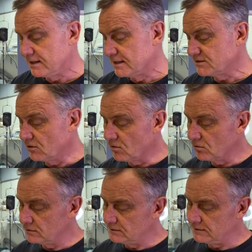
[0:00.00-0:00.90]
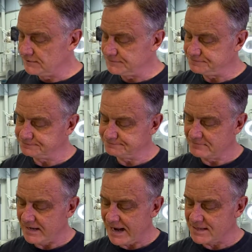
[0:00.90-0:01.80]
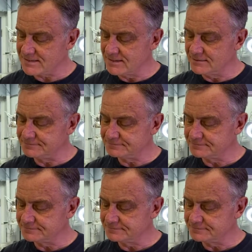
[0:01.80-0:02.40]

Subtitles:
So, as in